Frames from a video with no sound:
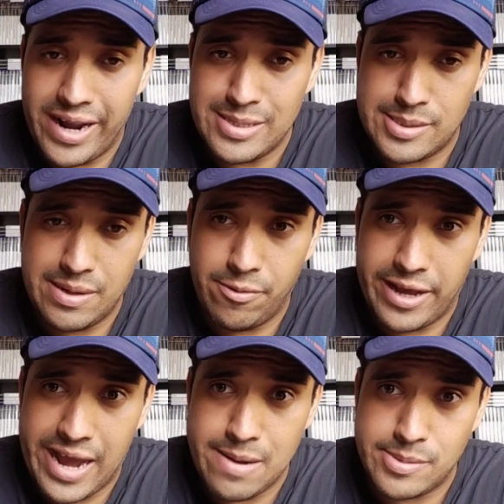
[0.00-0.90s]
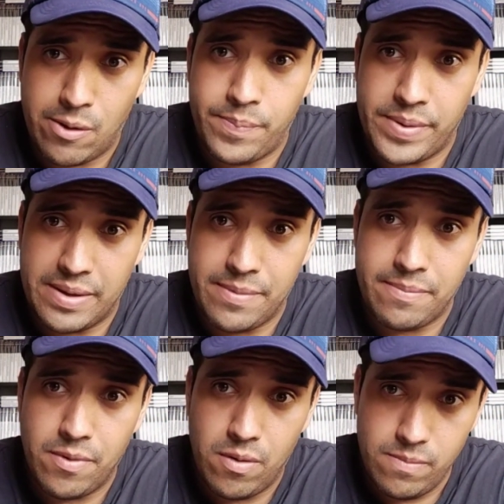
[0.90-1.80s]
NCAA games, I'll pick them
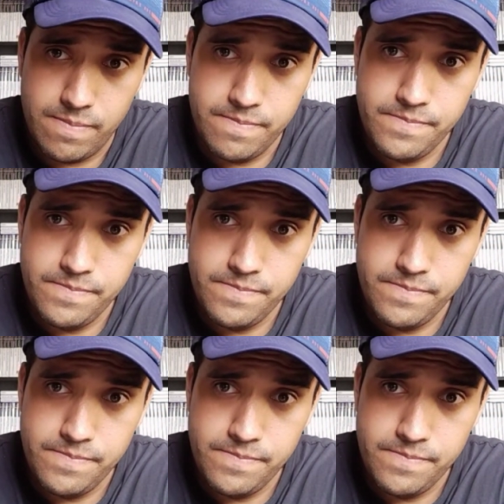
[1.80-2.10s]
up.